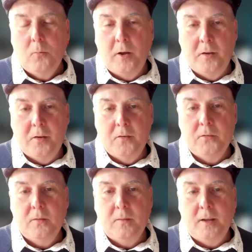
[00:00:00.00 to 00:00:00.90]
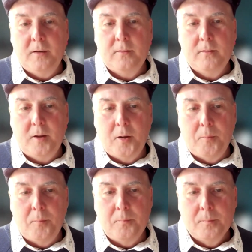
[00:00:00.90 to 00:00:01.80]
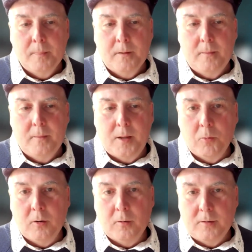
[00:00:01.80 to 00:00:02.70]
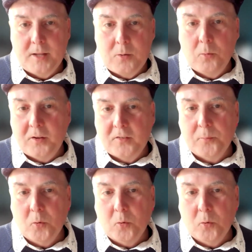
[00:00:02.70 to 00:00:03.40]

was that they were equally